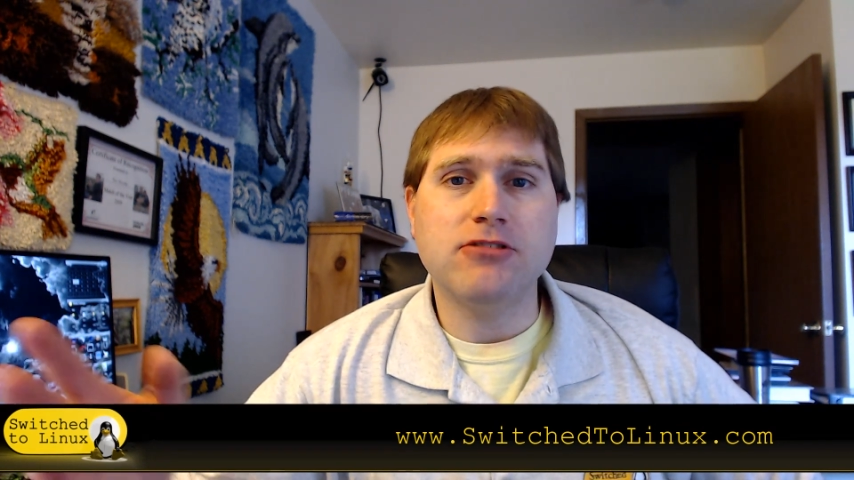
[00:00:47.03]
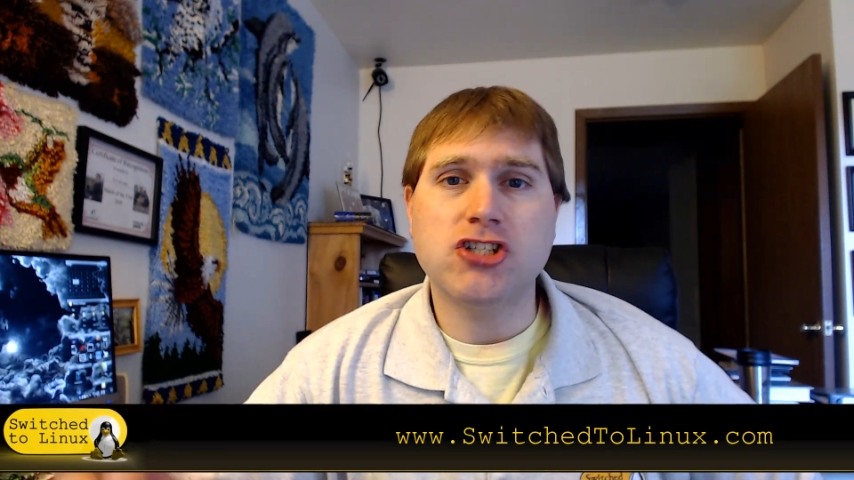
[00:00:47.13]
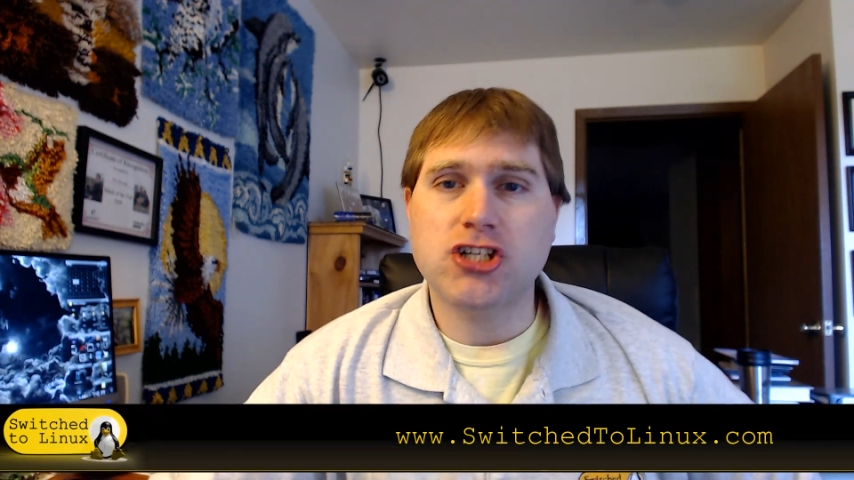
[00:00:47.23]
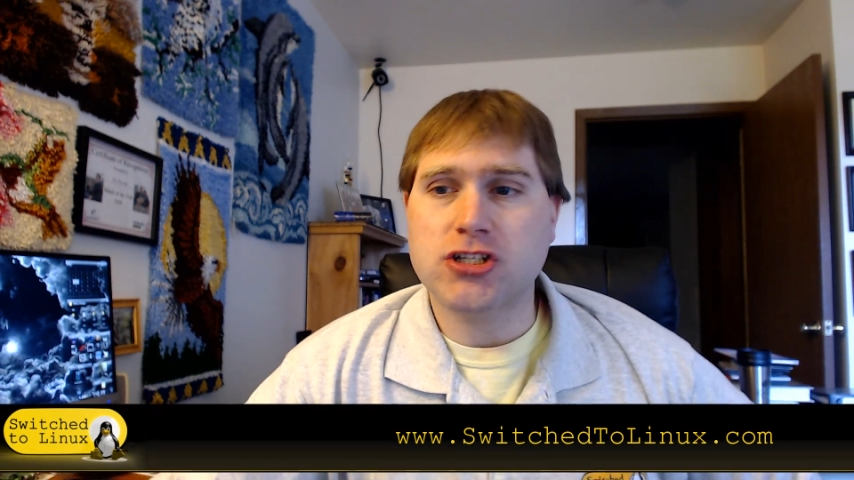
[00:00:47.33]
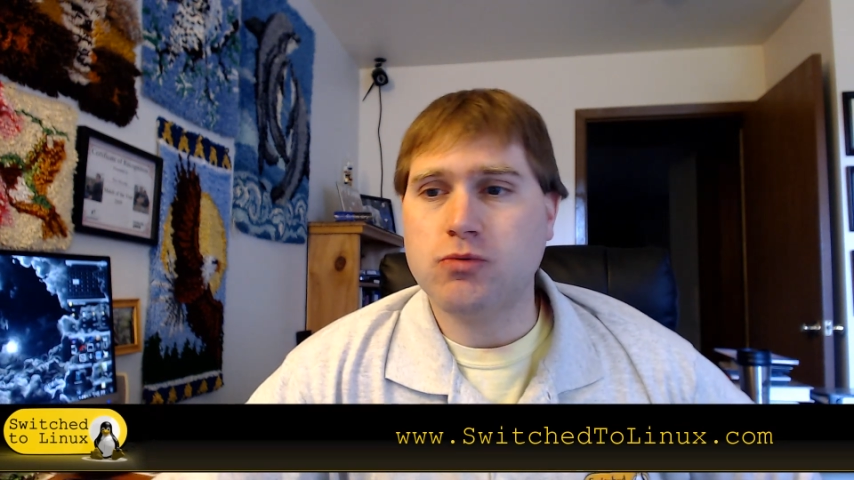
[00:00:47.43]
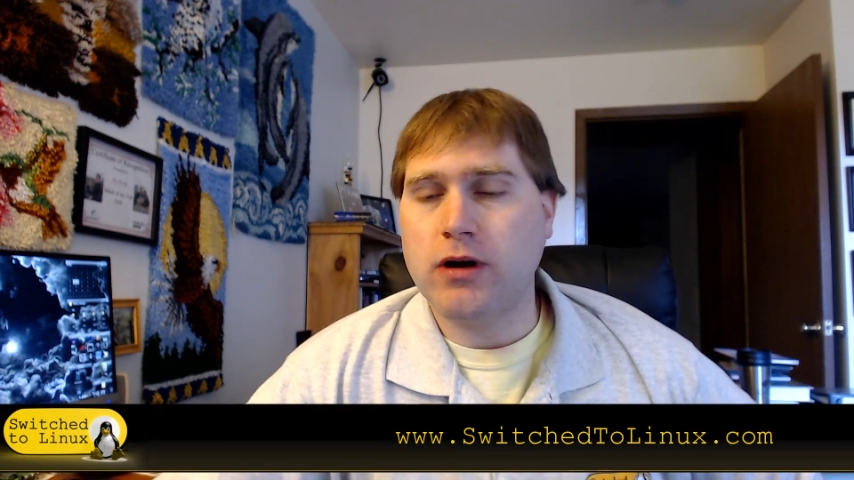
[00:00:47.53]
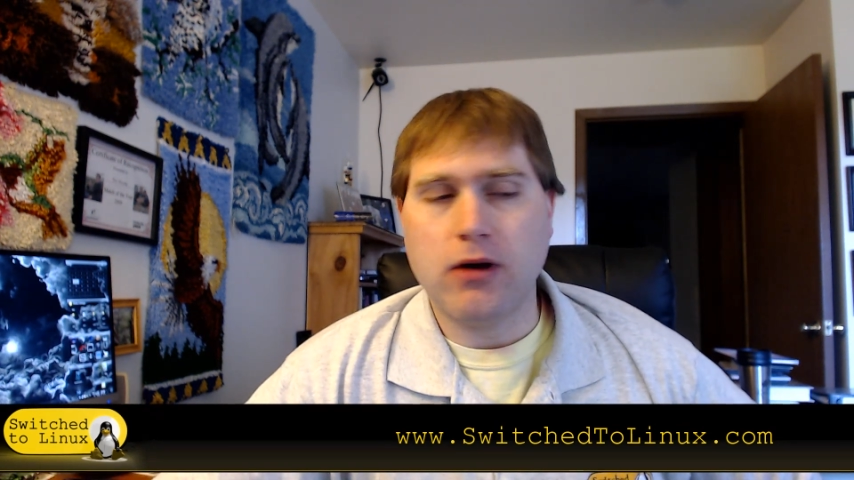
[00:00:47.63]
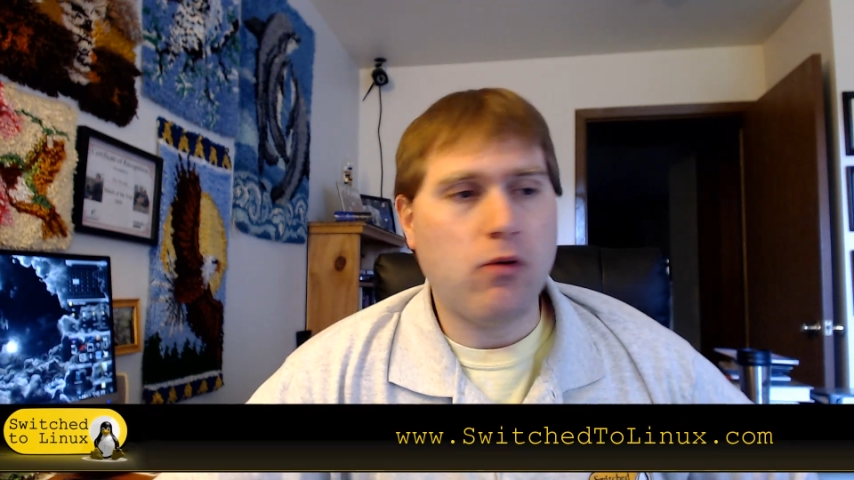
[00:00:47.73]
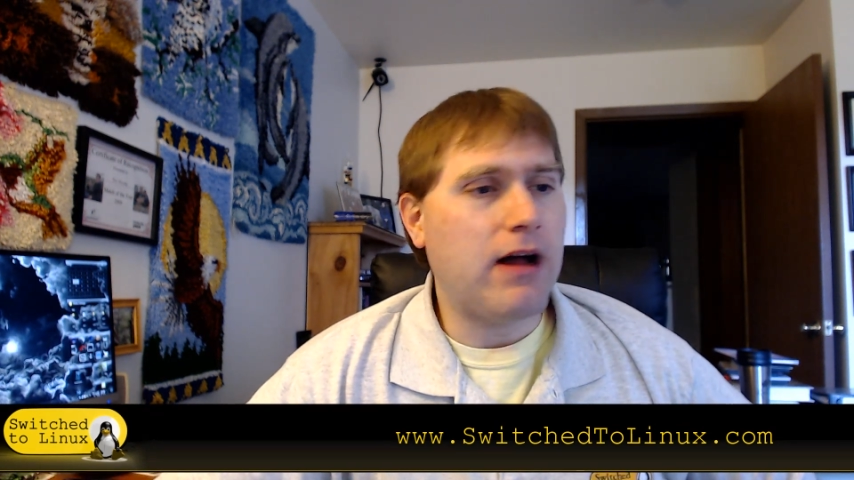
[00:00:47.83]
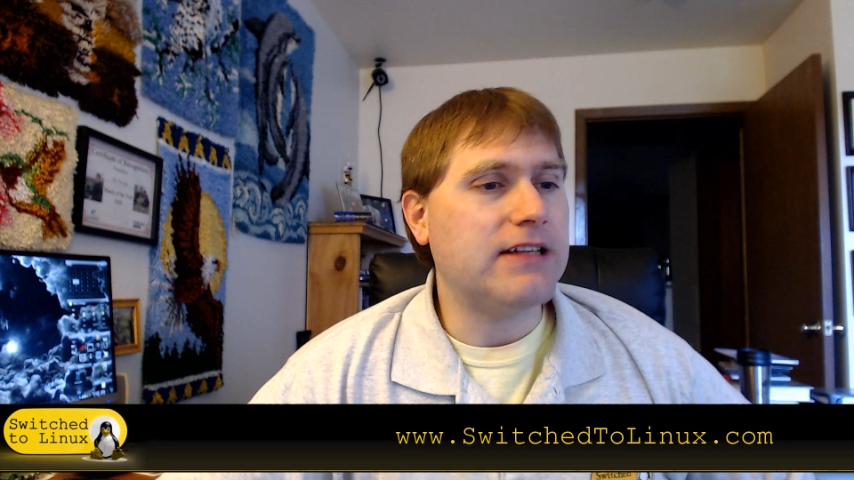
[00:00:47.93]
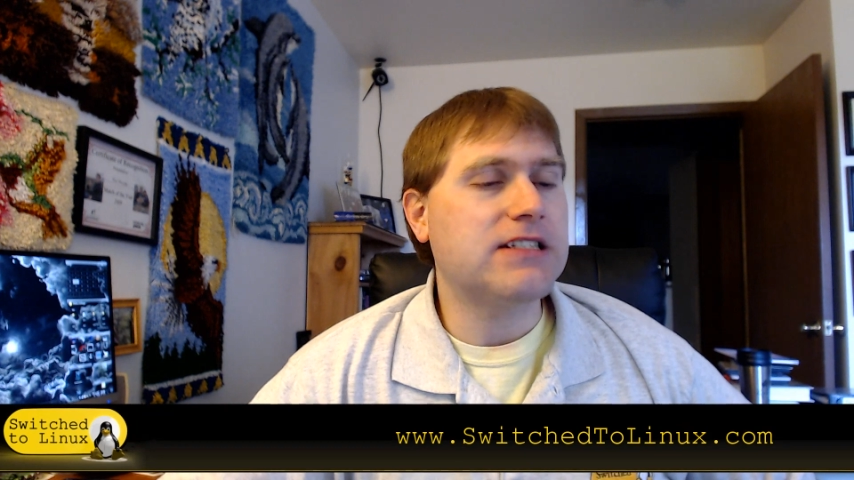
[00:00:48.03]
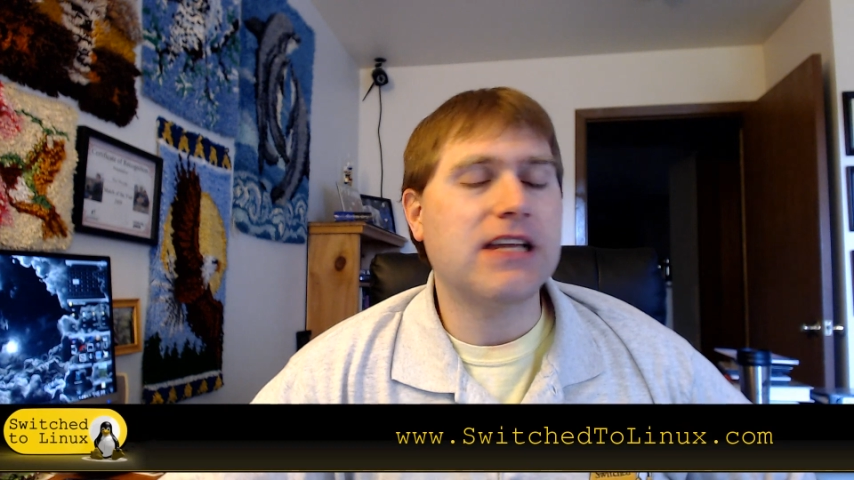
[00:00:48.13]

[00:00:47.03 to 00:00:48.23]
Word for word: was just what it was.